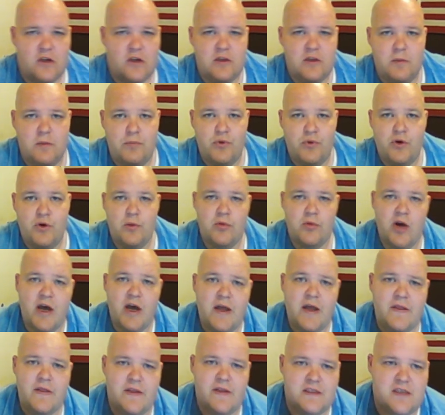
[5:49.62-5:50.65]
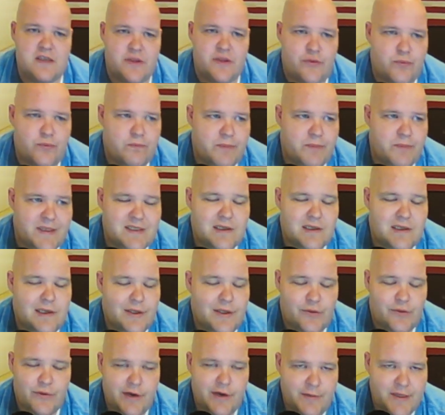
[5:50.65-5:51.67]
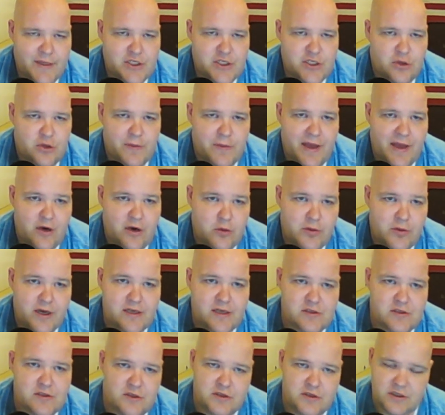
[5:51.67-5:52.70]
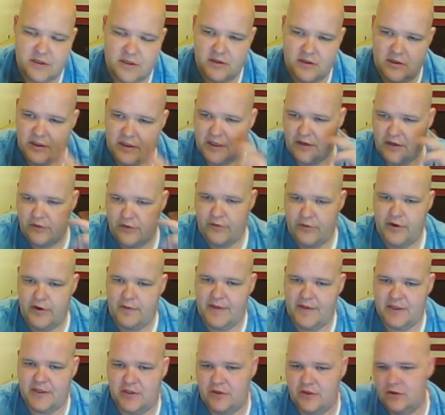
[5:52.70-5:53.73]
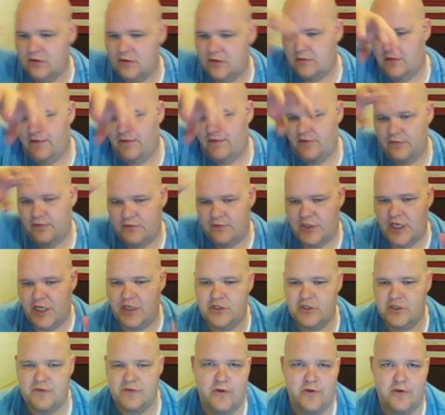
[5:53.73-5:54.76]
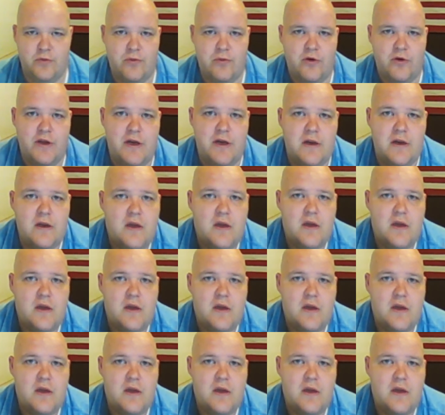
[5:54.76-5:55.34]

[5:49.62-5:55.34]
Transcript: a Buddhabrot. That's basically a three-dimensional Mandelbrot, so you can look in three-dimensional if you change your viewpoint